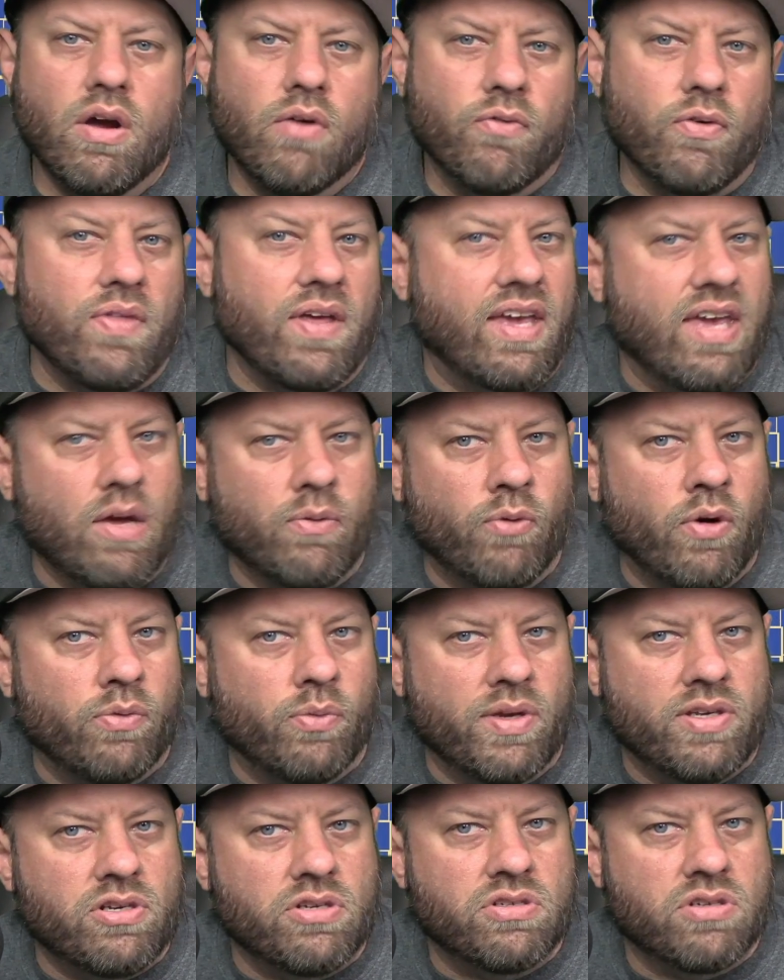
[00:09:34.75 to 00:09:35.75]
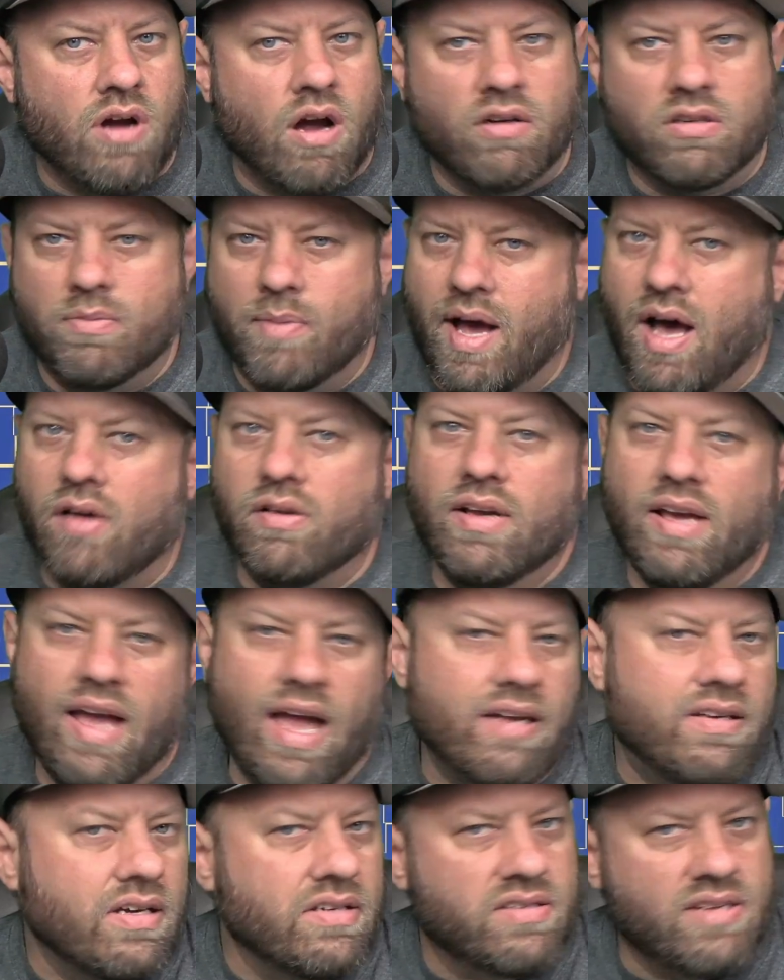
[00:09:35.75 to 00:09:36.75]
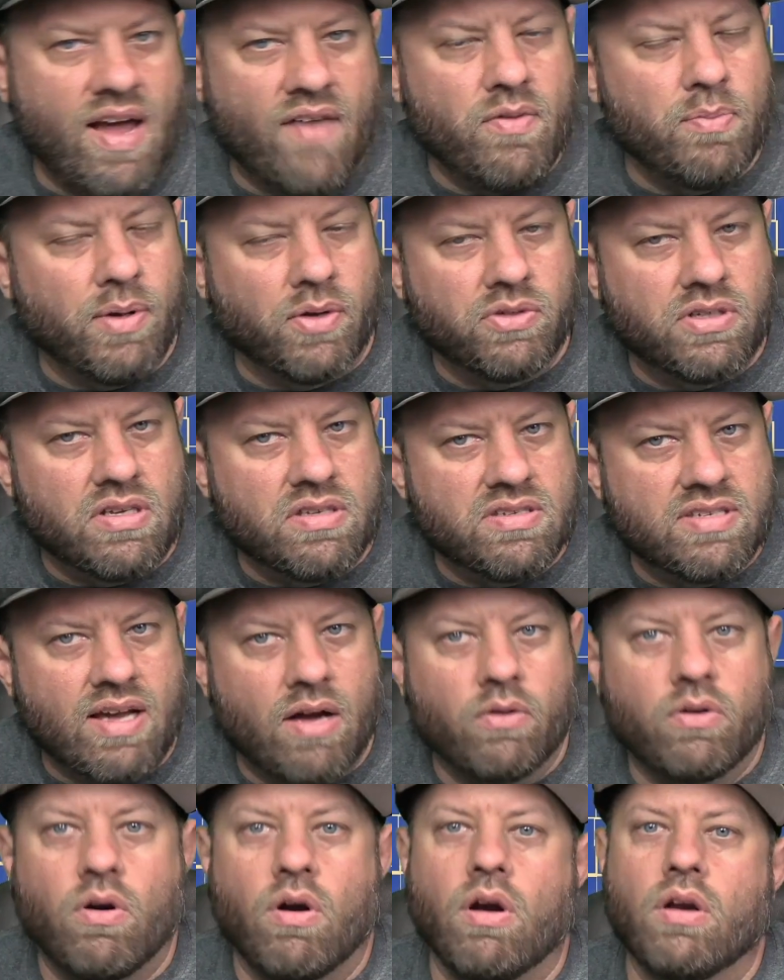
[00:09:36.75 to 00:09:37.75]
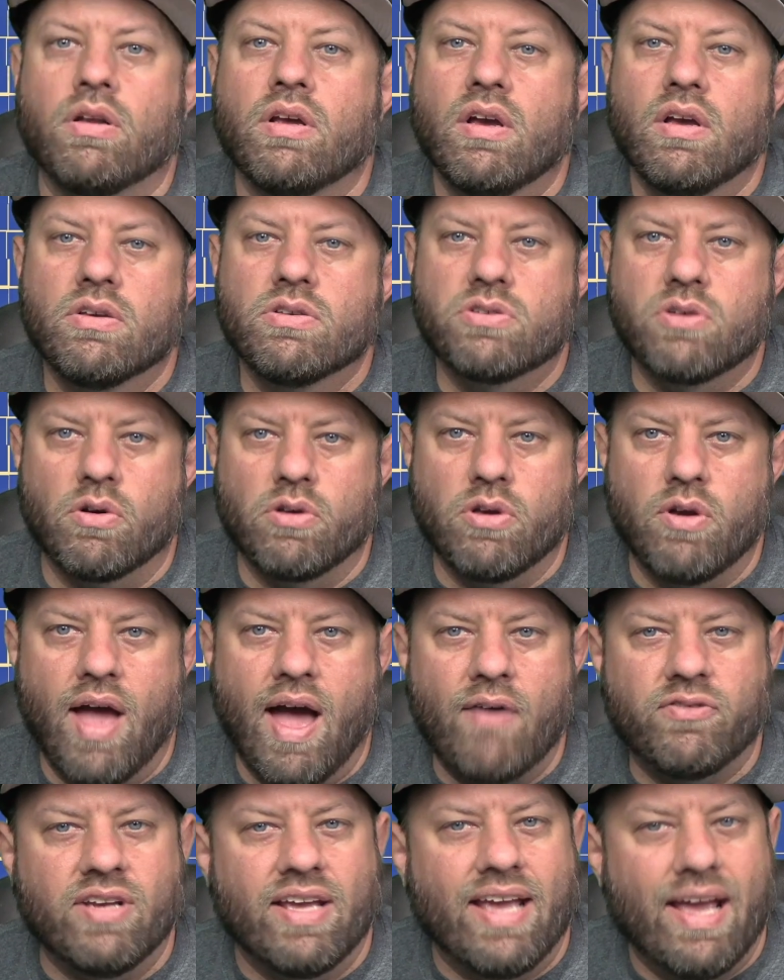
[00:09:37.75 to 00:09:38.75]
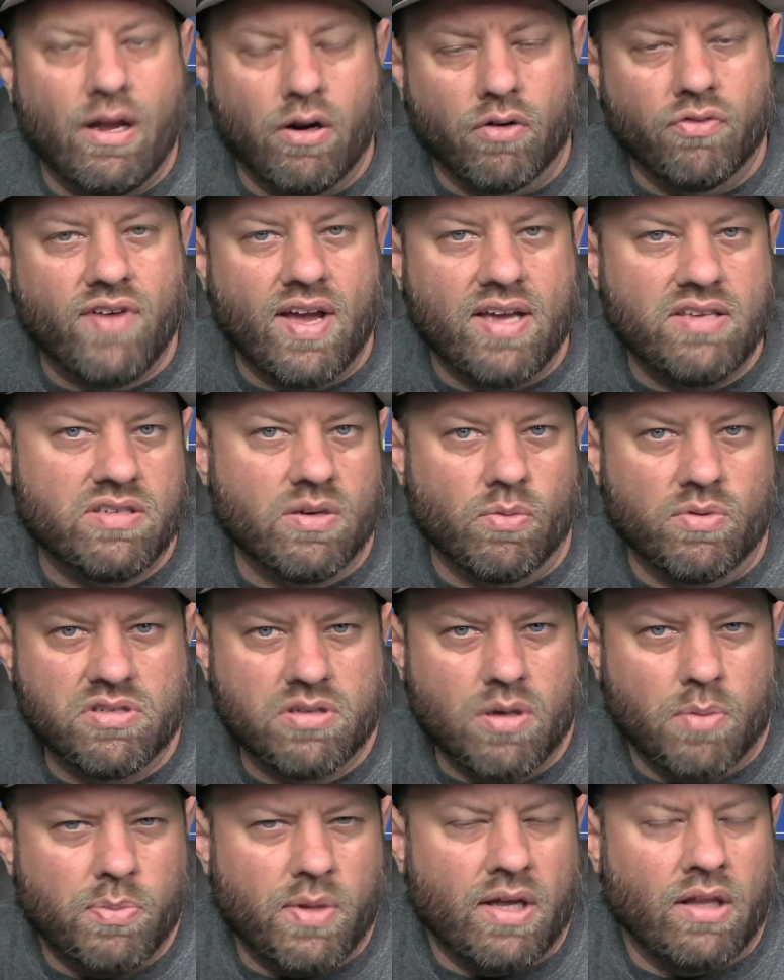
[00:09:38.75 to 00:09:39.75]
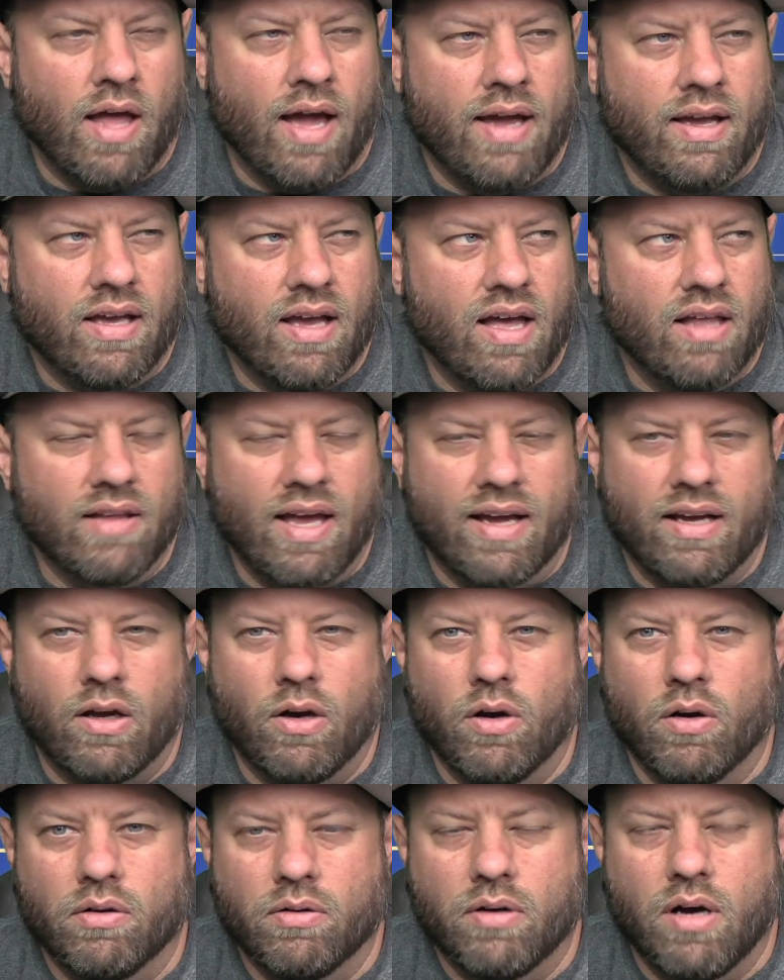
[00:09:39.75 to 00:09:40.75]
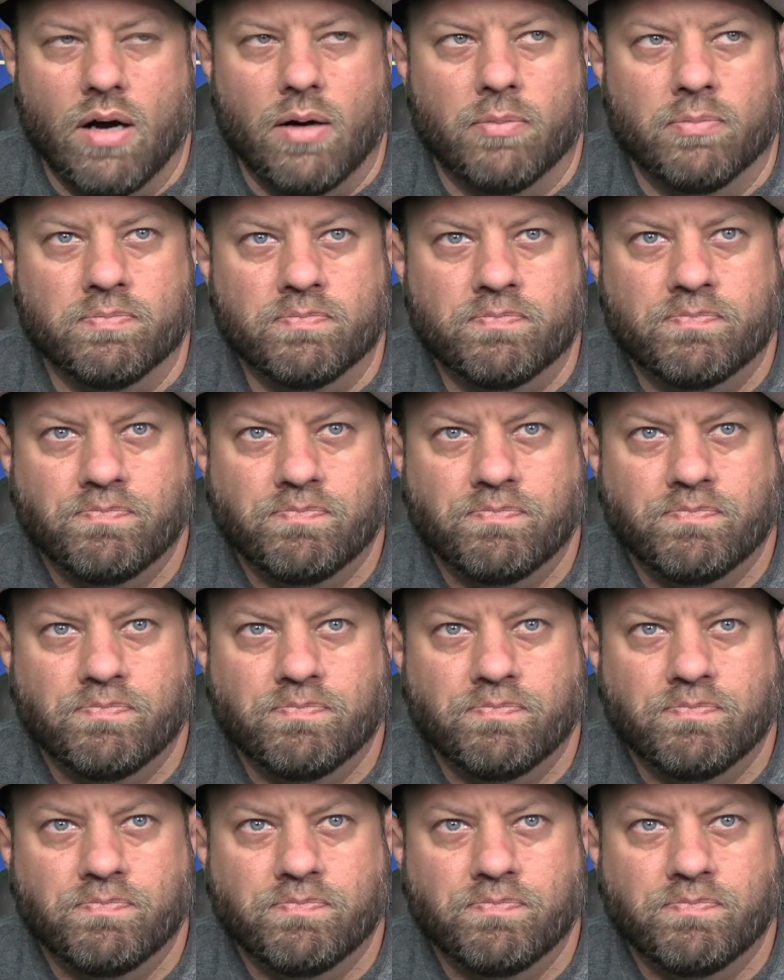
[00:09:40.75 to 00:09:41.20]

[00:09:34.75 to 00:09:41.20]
For the Kenwood we just talked about, it doesn't have a built-in sound card, so you have to interface it with something like a like a um,